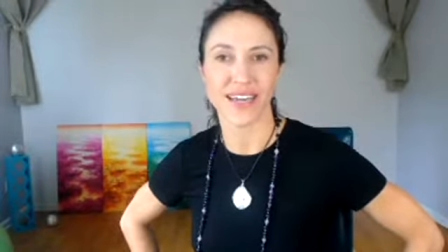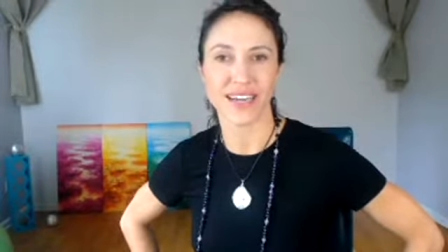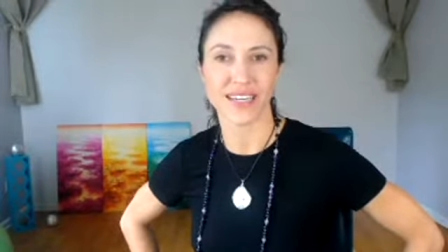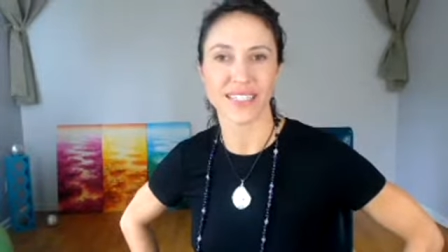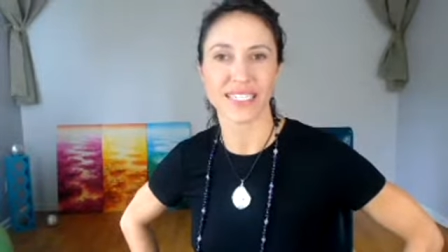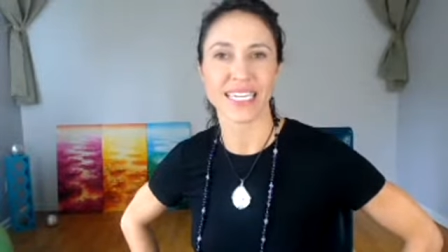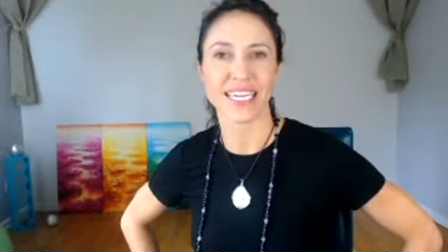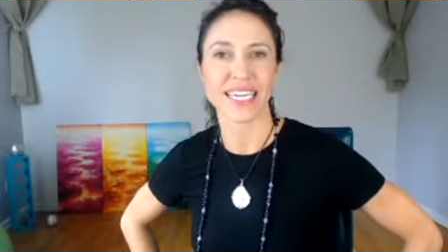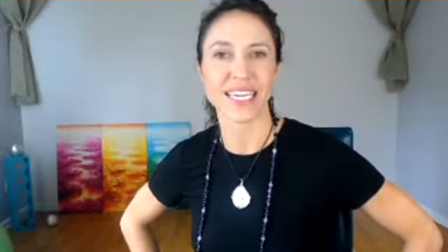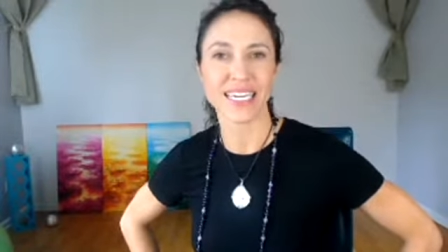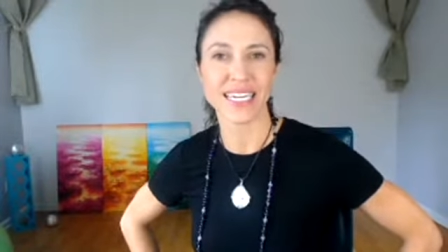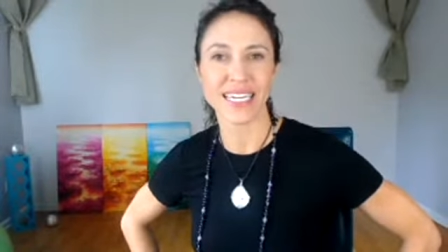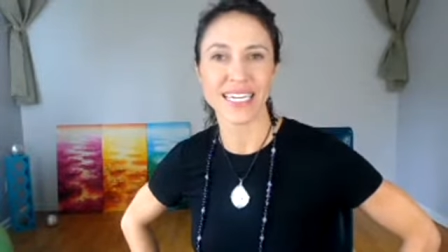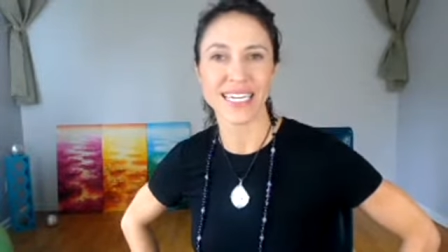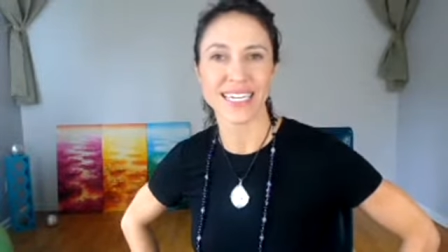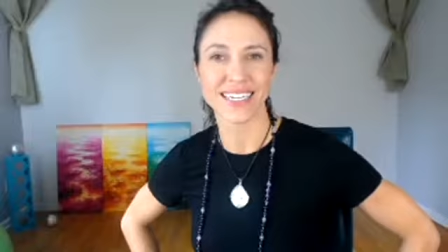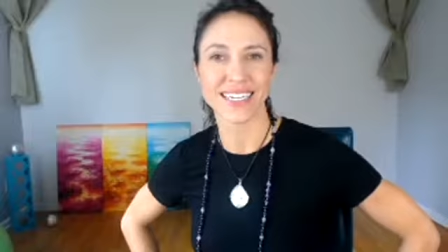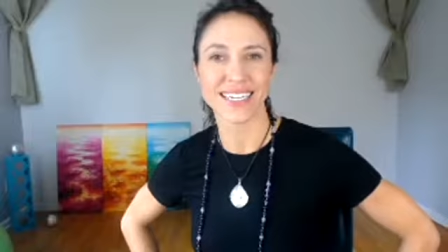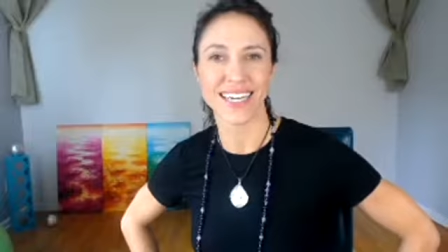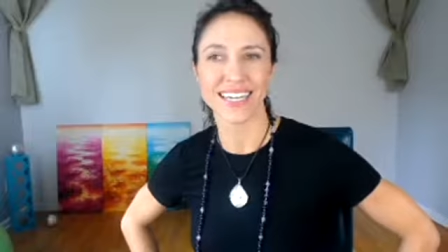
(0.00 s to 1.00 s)
As a
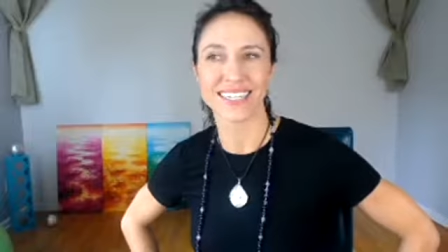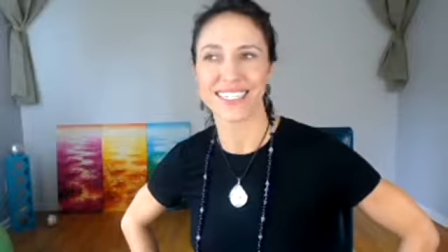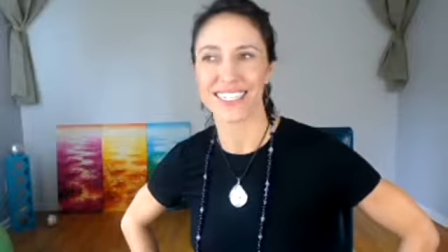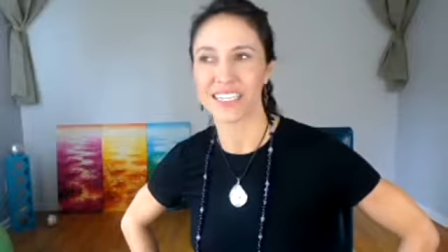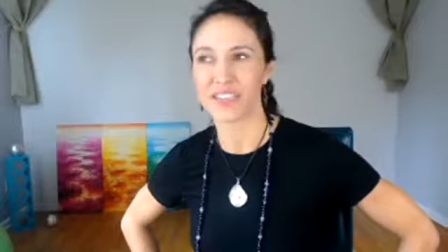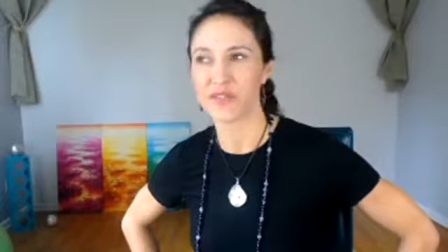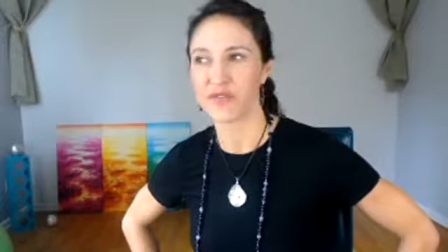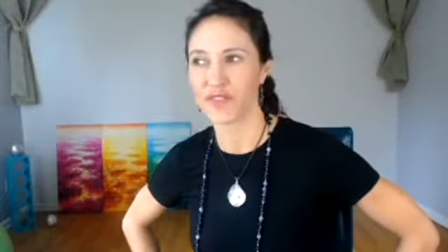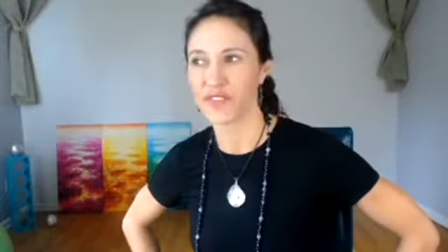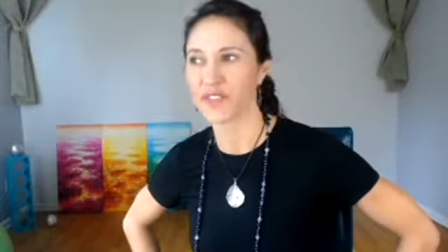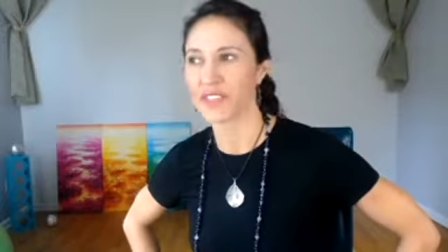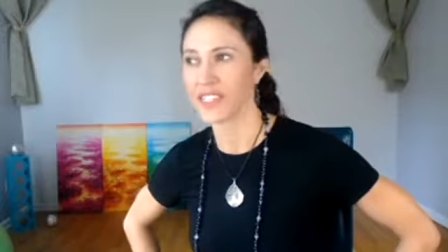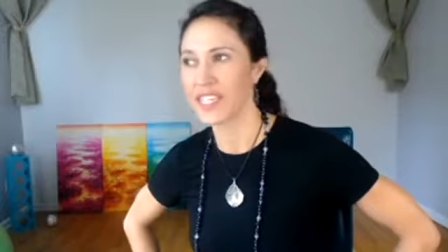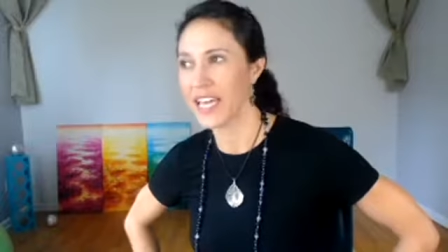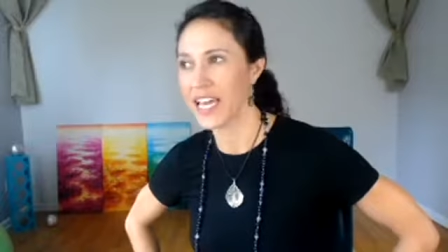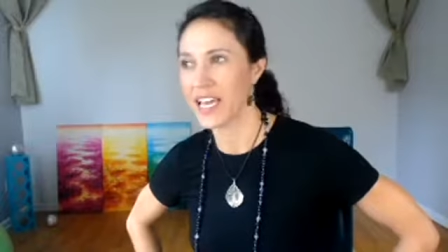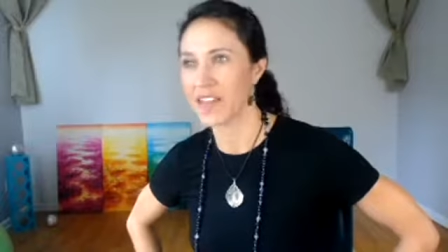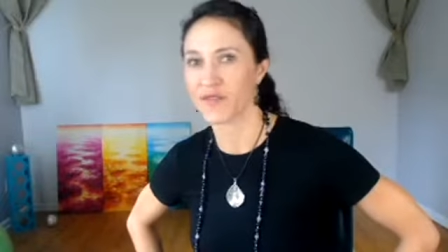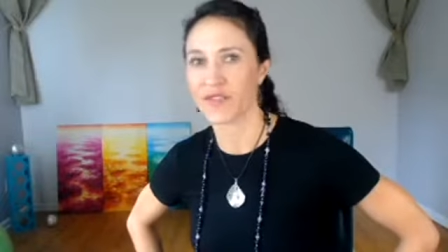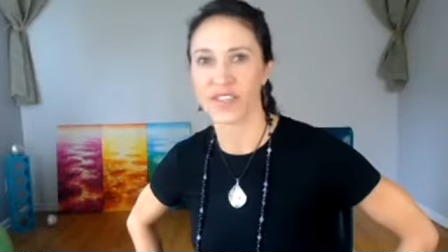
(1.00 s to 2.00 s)
kid, I didn't feel
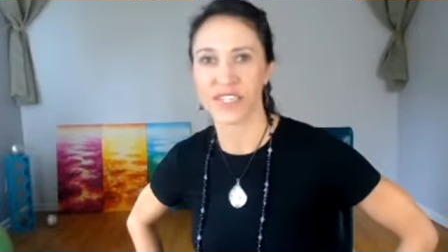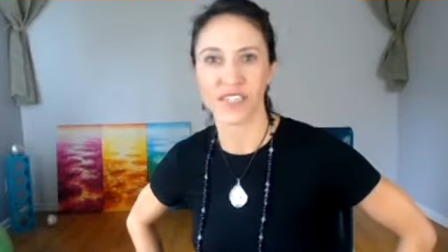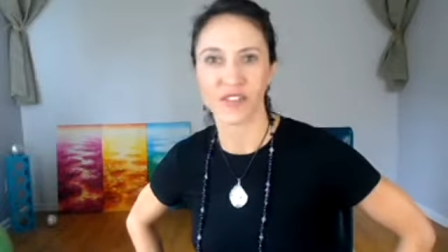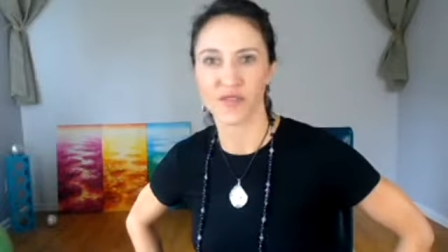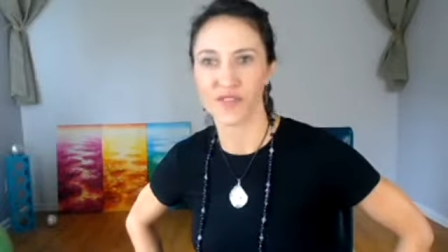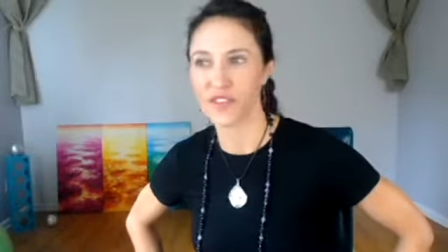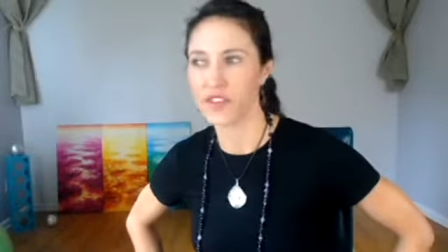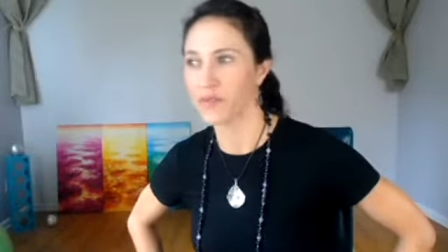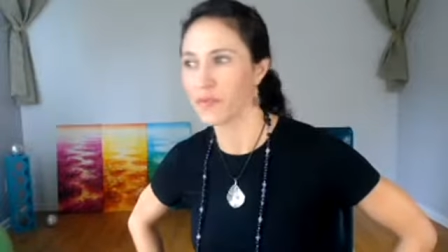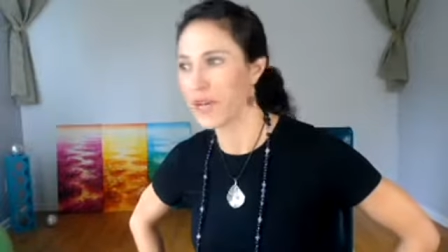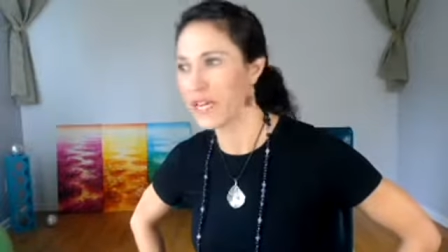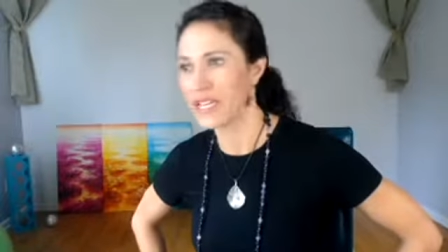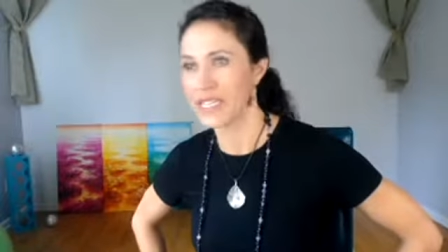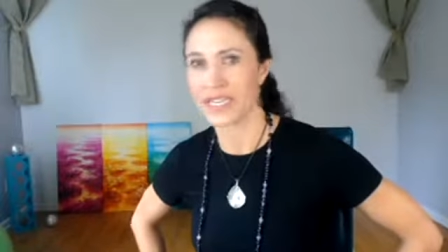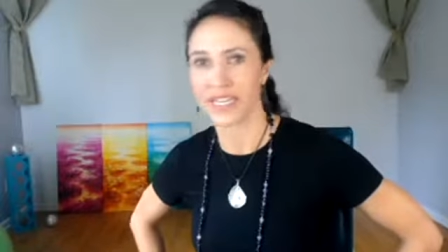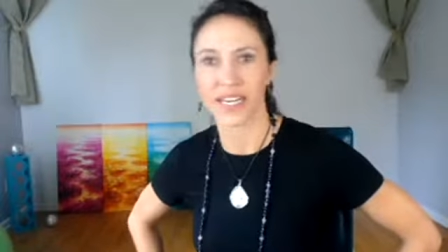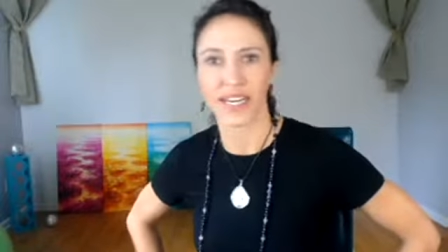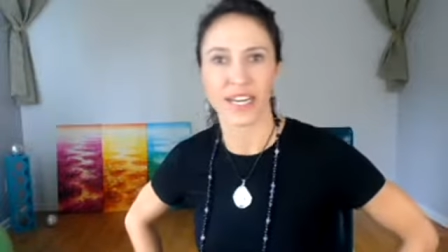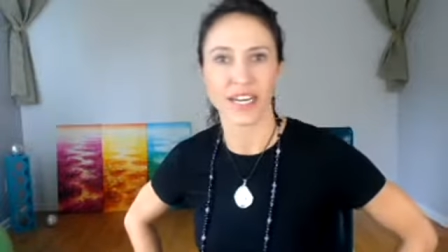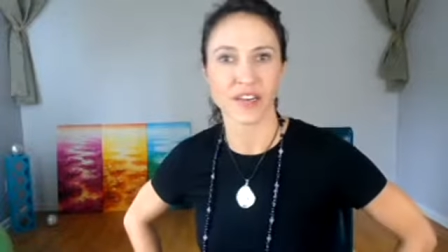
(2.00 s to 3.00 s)
safe. I didn't feel abundant.
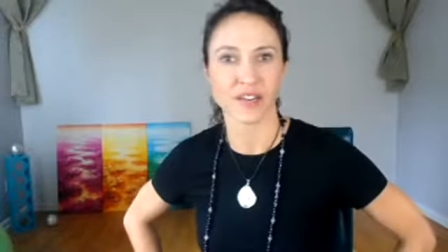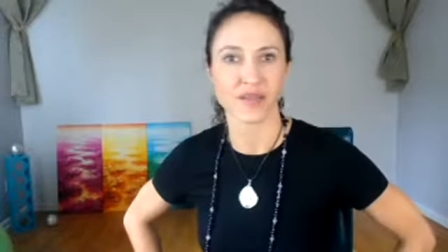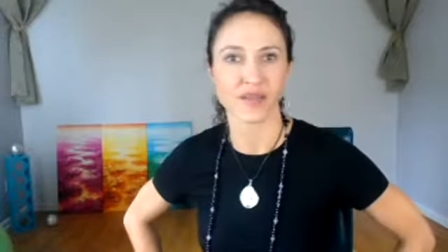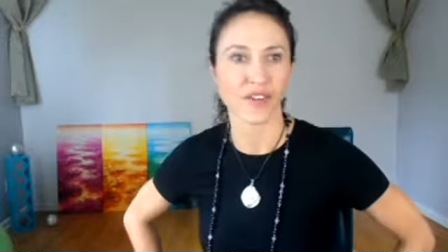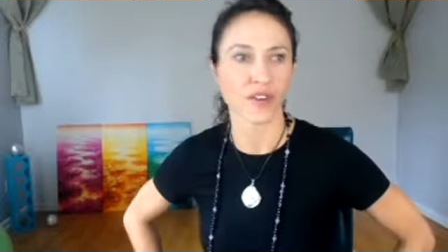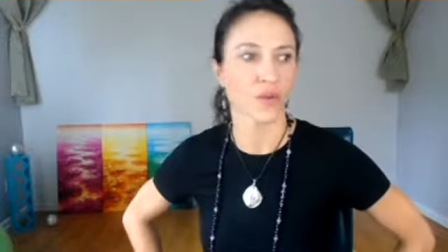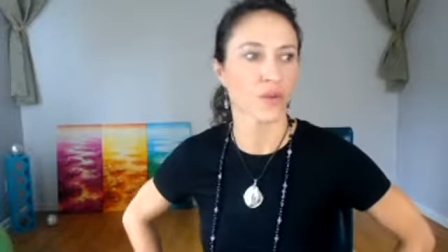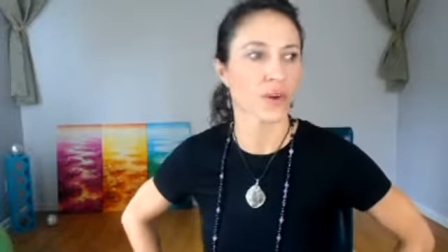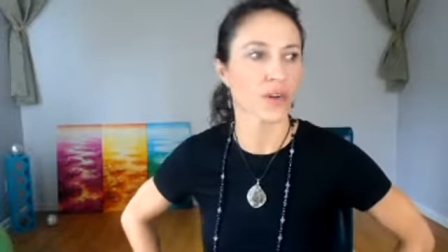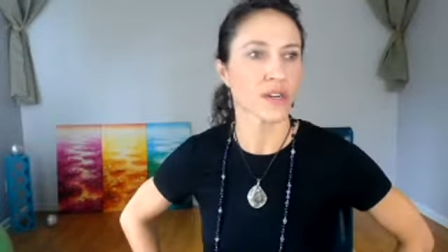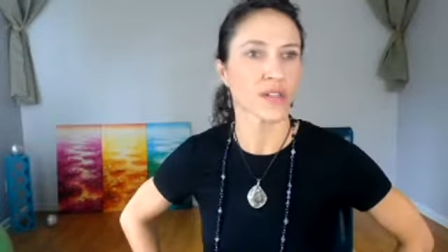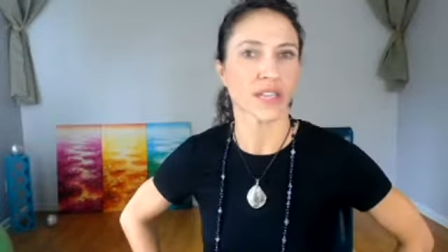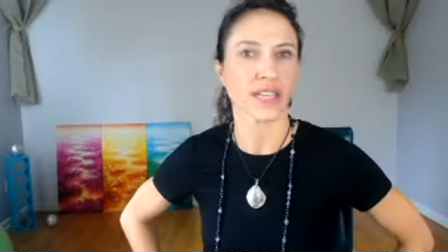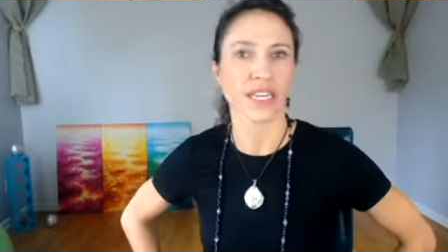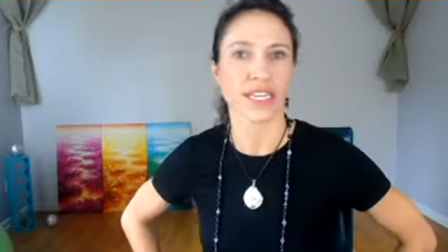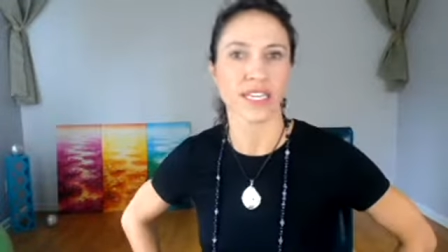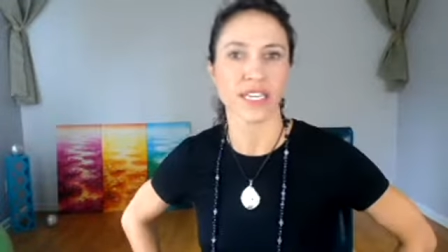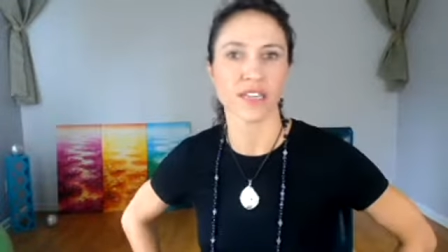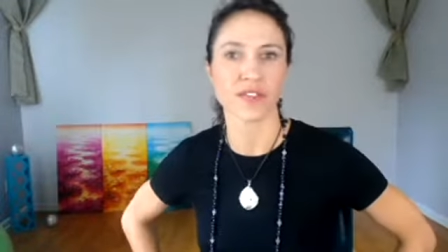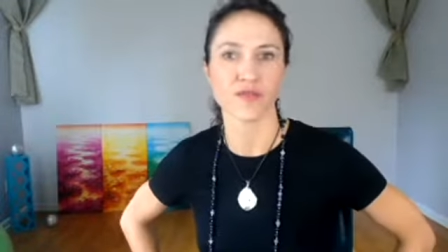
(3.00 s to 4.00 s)
I didn't feel worthy. I
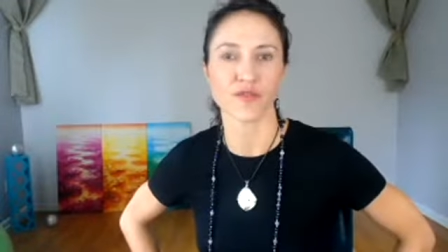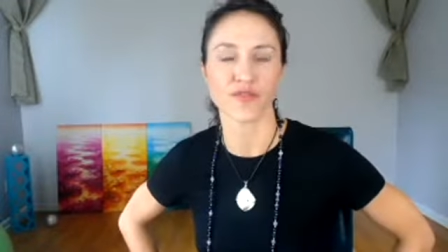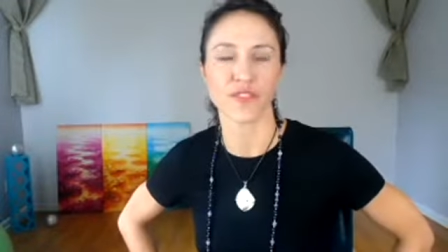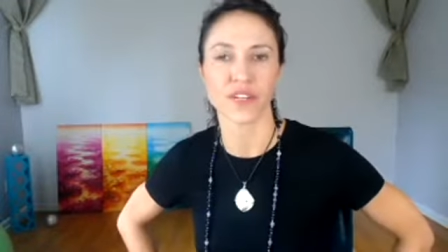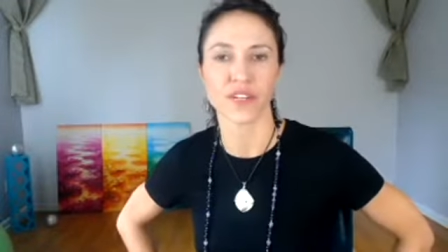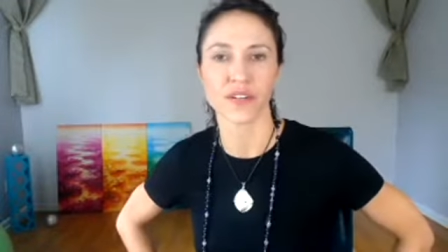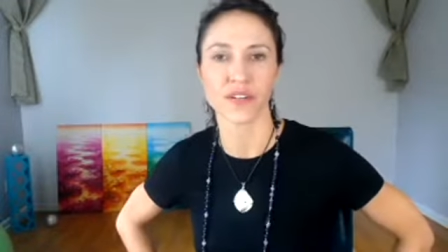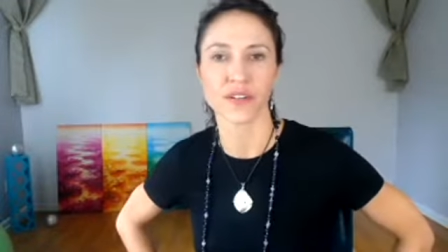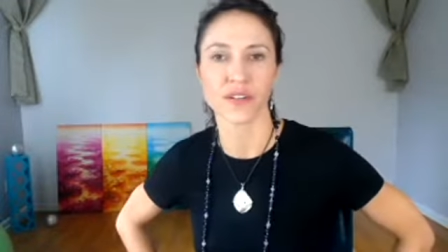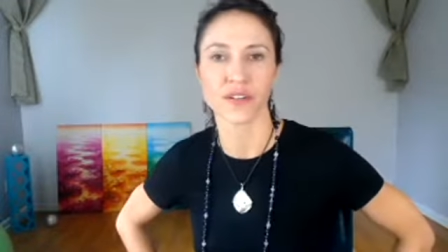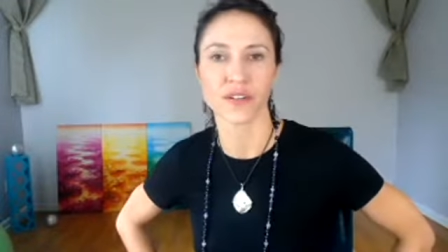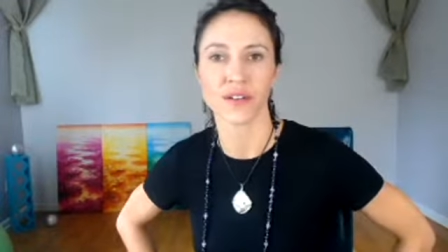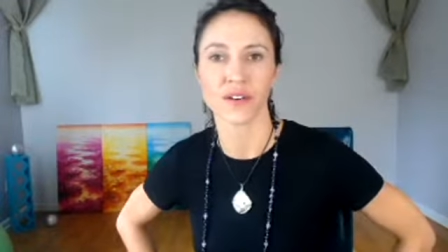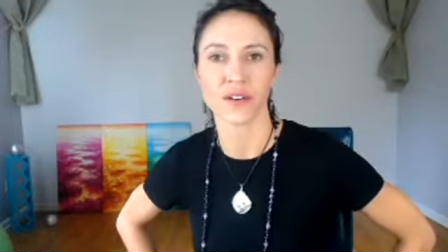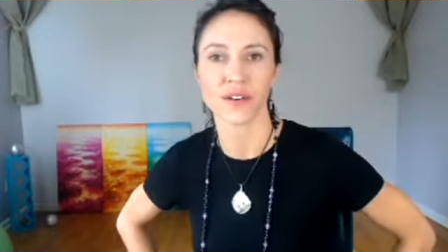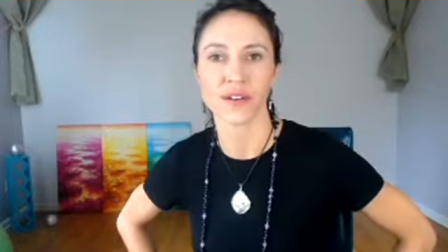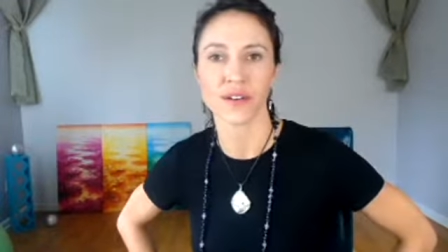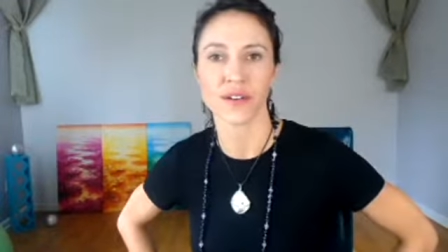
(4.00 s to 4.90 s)
didn't feel